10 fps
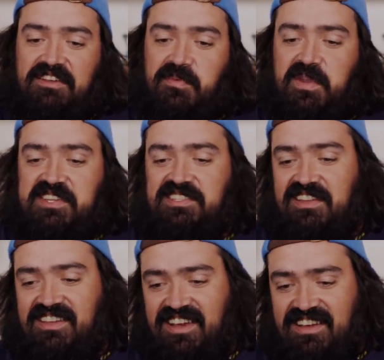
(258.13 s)
when I
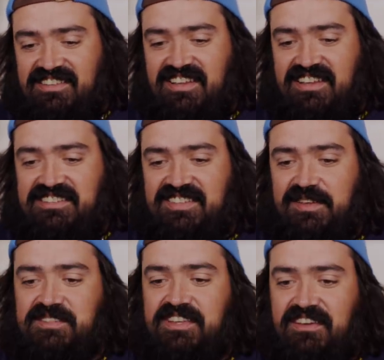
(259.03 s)
saw the contest,
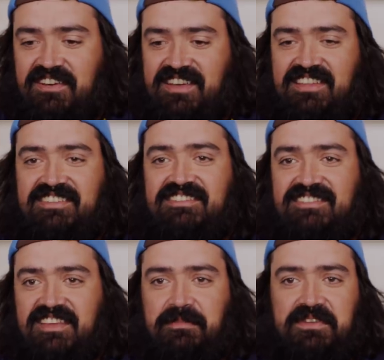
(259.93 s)
I was like, okay,
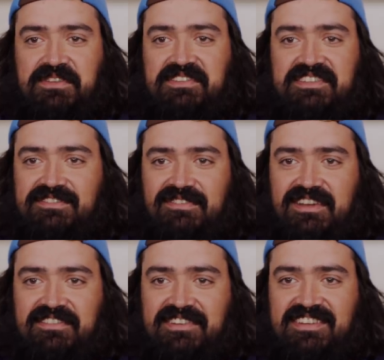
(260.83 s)
I've been doing this
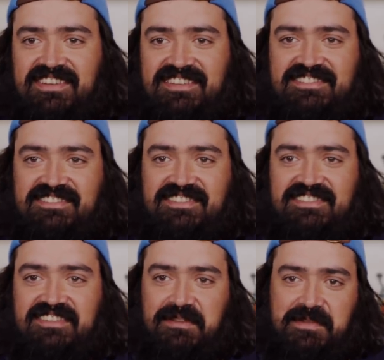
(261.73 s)
forever. This, this
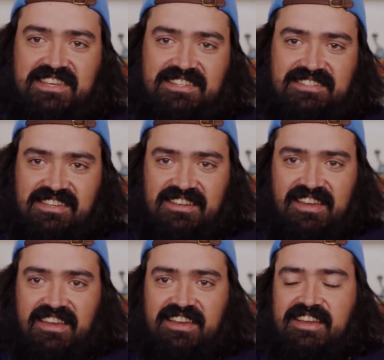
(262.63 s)
is going to be easy.
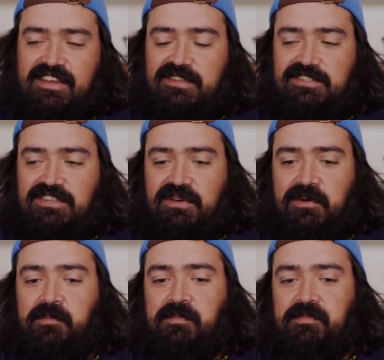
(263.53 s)

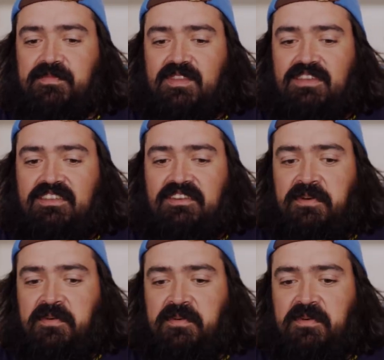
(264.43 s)
So, you
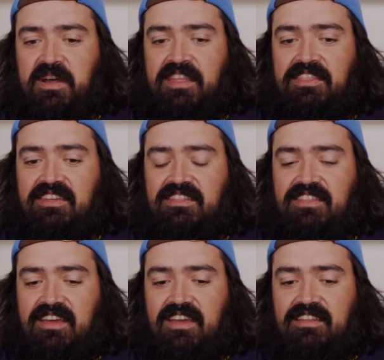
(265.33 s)
know, I think
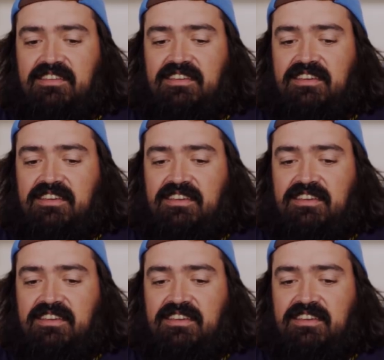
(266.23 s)
that